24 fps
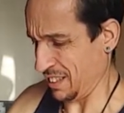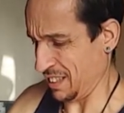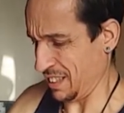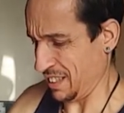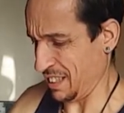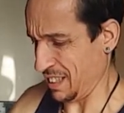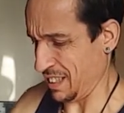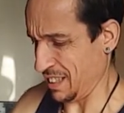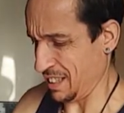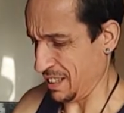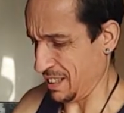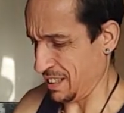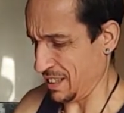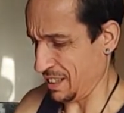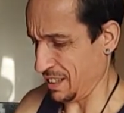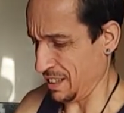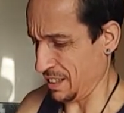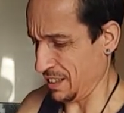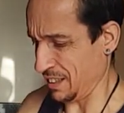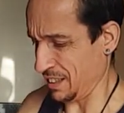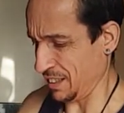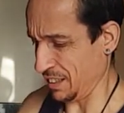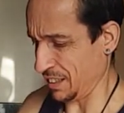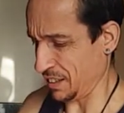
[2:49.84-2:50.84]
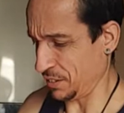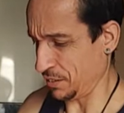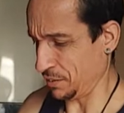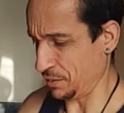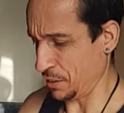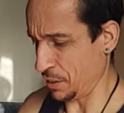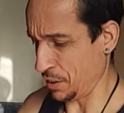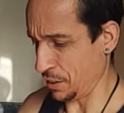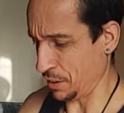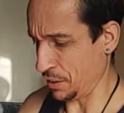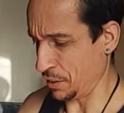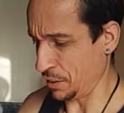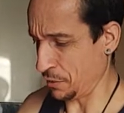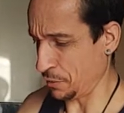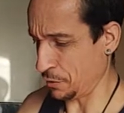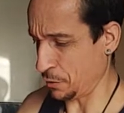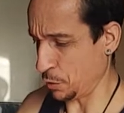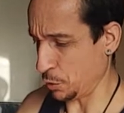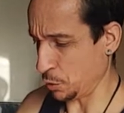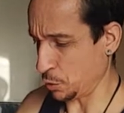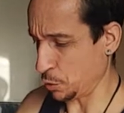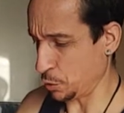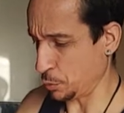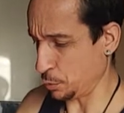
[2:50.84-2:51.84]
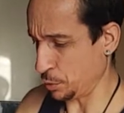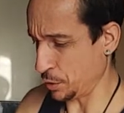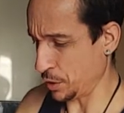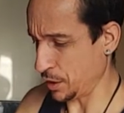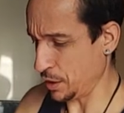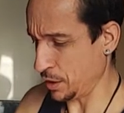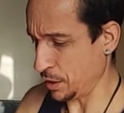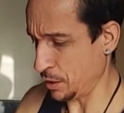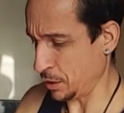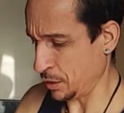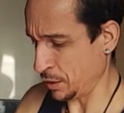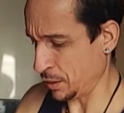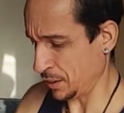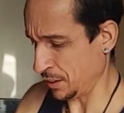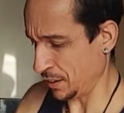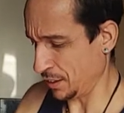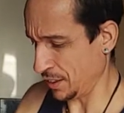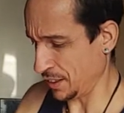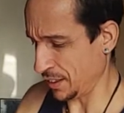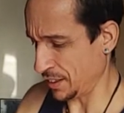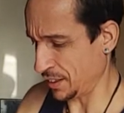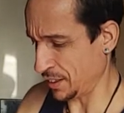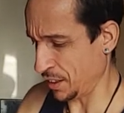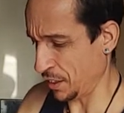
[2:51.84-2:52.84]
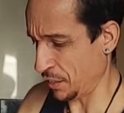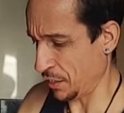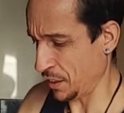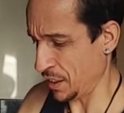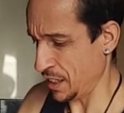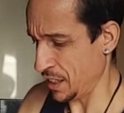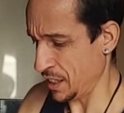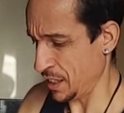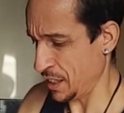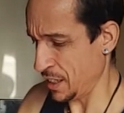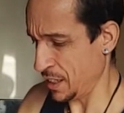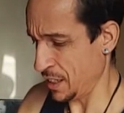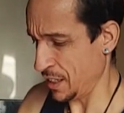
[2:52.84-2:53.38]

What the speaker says: and it's very difficult to peel this thin.